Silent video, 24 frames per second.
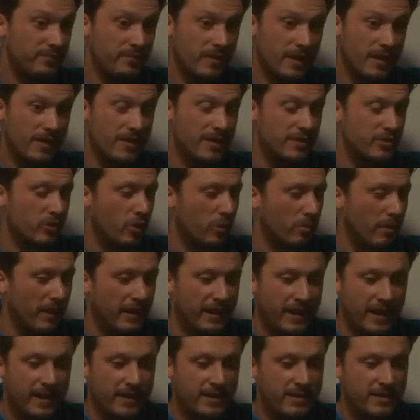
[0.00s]
There's no bad
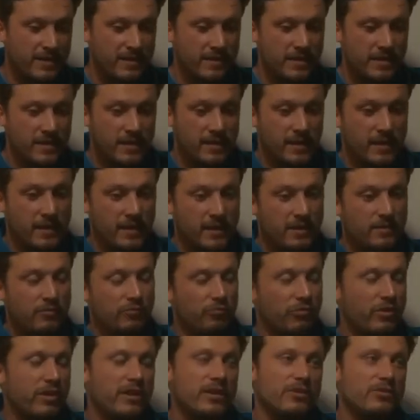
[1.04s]
eggs,
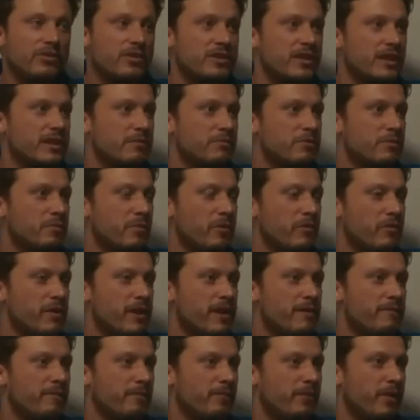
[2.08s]
really good team
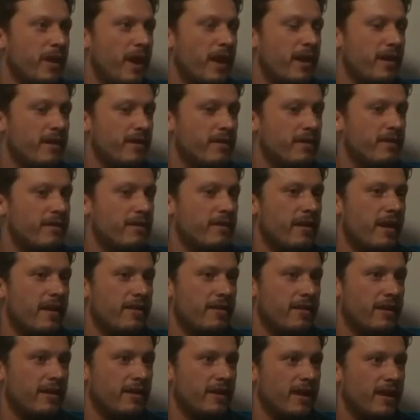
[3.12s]
spirit, and I
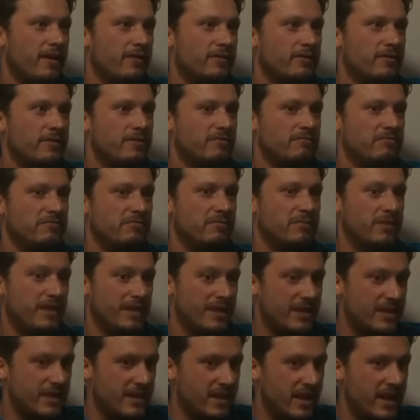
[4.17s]
think that'll
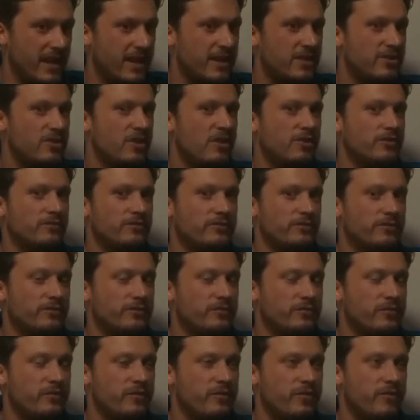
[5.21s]
take us on
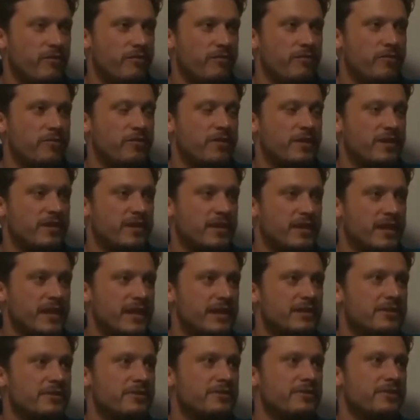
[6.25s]
through the
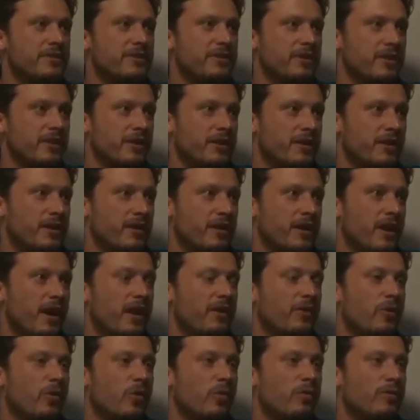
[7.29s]
season and
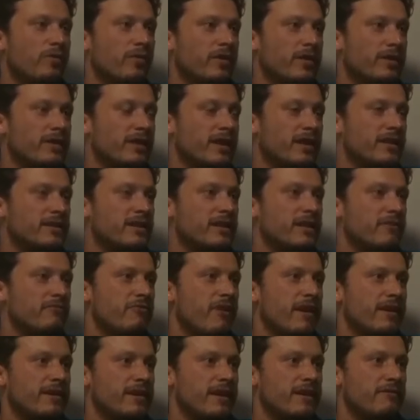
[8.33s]
hopefully take us in the
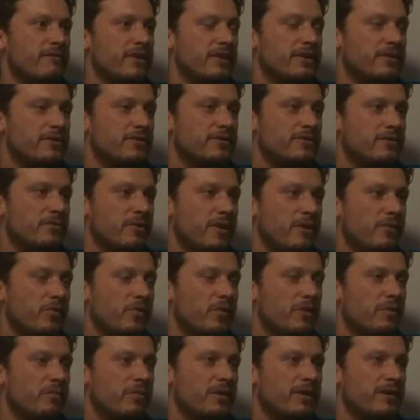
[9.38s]
right direction to where we
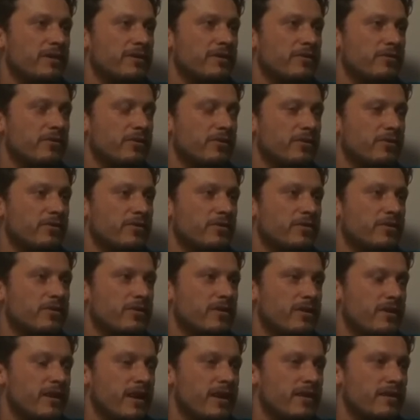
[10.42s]
want to be towards
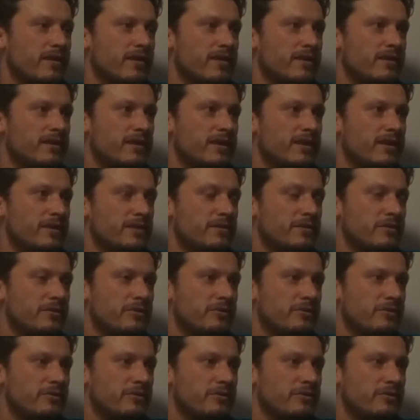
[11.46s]
the end of the season.